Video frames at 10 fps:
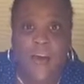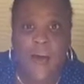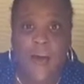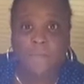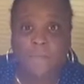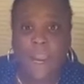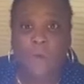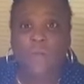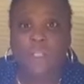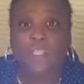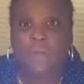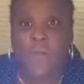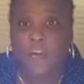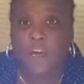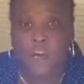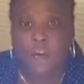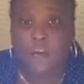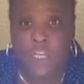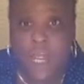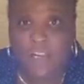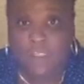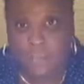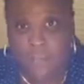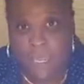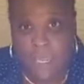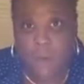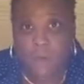That I want to make a huge announcement,